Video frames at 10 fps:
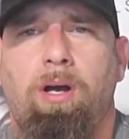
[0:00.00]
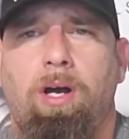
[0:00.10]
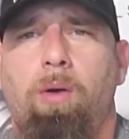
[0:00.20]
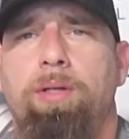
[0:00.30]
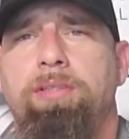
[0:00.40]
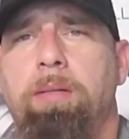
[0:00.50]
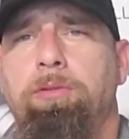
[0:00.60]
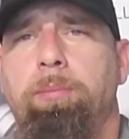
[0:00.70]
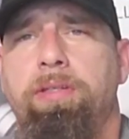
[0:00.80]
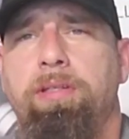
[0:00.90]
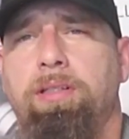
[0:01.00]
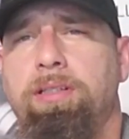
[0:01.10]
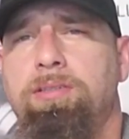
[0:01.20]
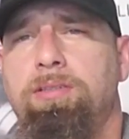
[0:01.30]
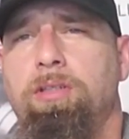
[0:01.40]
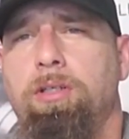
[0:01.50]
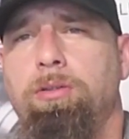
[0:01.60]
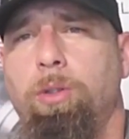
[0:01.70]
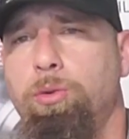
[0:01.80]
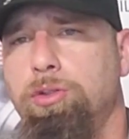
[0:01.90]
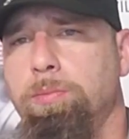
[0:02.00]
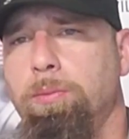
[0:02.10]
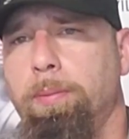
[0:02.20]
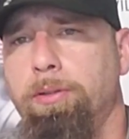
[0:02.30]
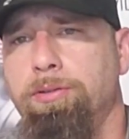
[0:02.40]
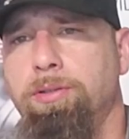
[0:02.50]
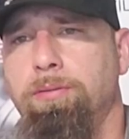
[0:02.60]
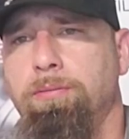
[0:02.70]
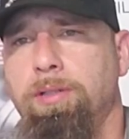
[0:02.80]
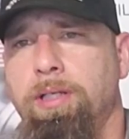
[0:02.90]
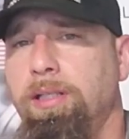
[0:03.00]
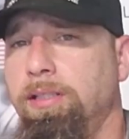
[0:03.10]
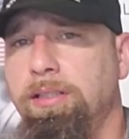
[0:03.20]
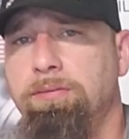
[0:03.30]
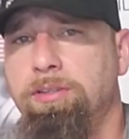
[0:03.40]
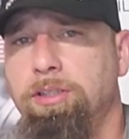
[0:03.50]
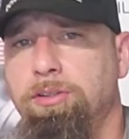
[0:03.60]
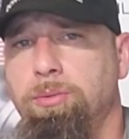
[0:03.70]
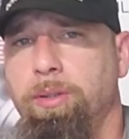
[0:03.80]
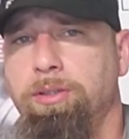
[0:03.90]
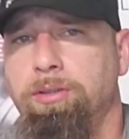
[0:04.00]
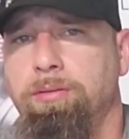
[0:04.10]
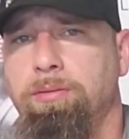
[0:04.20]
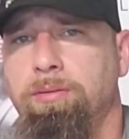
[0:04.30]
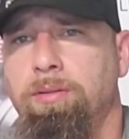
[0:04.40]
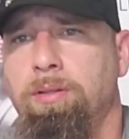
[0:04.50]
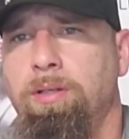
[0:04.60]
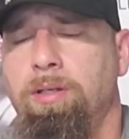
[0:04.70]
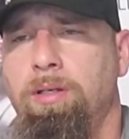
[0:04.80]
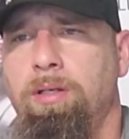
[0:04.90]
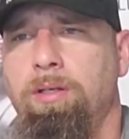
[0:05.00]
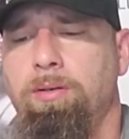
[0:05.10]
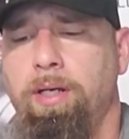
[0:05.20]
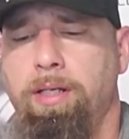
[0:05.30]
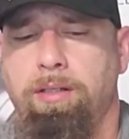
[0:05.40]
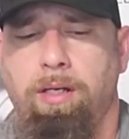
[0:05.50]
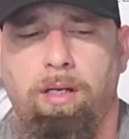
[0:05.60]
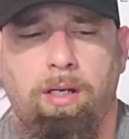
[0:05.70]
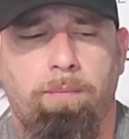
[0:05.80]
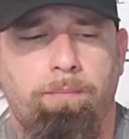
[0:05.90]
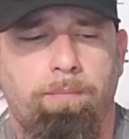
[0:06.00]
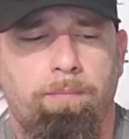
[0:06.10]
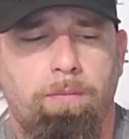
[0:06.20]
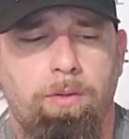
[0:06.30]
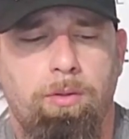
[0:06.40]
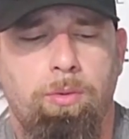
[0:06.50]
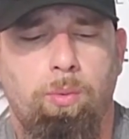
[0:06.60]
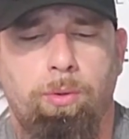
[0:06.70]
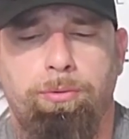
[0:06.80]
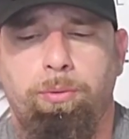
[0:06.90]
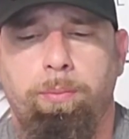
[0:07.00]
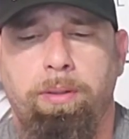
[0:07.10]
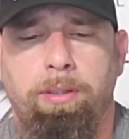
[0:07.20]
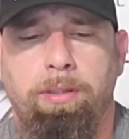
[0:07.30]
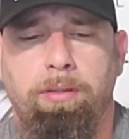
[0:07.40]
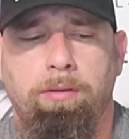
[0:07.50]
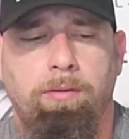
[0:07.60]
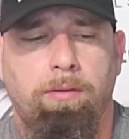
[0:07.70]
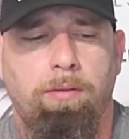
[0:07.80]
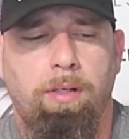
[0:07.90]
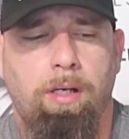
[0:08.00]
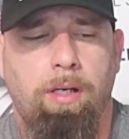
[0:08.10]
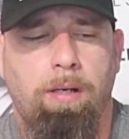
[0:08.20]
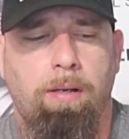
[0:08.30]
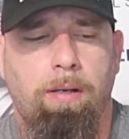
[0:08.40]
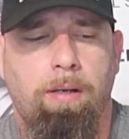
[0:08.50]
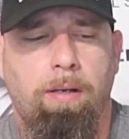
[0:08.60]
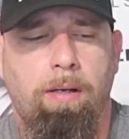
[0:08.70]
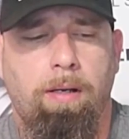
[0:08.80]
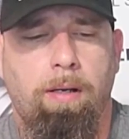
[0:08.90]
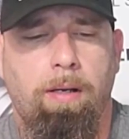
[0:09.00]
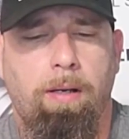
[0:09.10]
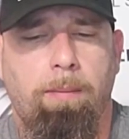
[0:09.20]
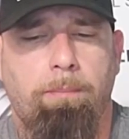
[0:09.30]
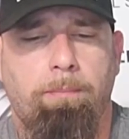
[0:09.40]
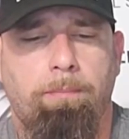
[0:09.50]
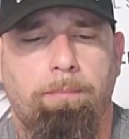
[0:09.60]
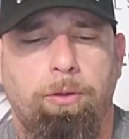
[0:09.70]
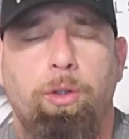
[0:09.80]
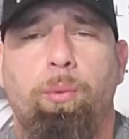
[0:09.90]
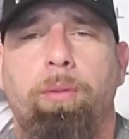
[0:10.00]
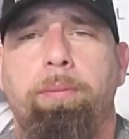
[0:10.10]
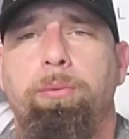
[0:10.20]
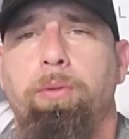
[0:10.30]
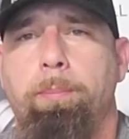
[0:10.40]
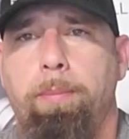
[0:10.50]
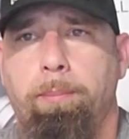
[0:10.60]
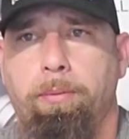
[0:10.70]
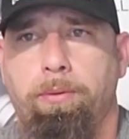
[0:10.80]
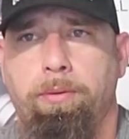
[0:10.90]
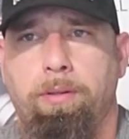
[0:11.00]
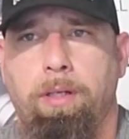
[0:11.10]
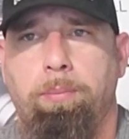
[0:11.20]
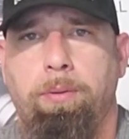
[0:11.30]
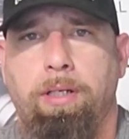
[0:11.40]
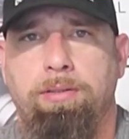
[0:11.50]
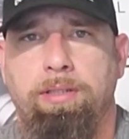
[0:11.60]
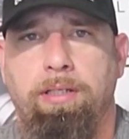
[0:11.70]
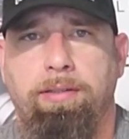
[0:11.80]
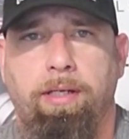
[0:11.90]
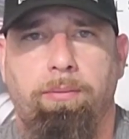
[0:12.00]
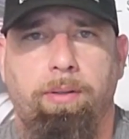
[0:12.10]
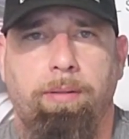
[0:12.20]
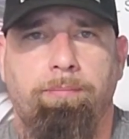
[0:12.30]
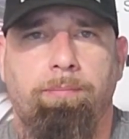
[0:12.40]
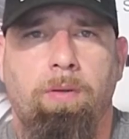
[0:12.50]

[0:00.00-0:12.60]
Always aim to be the least noticeable person in any given situation, right? You want to be, you don't want to be remembered. I'll say it that way.